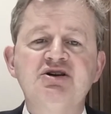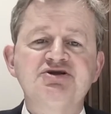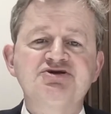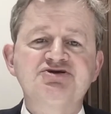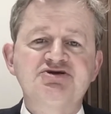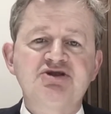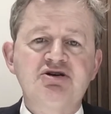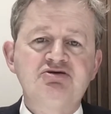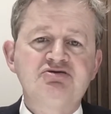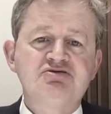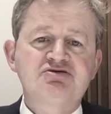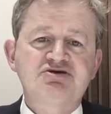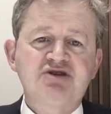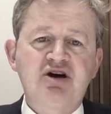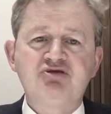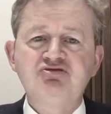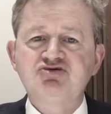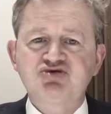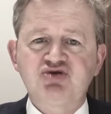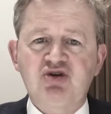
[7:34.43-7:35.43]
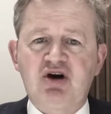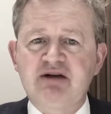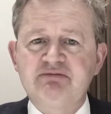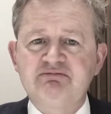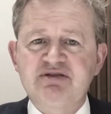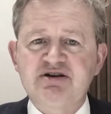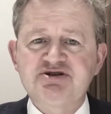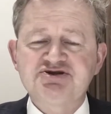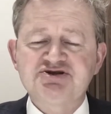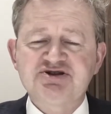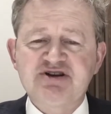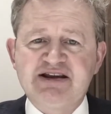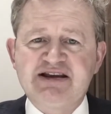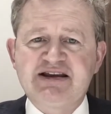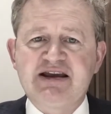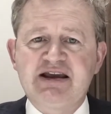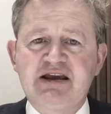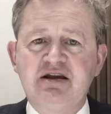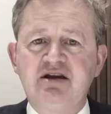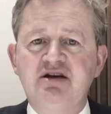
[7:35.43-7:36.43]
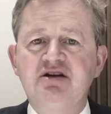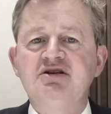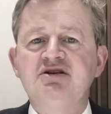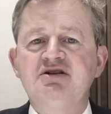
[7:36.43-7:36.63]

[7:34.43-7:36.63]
So don't try and be sneaky.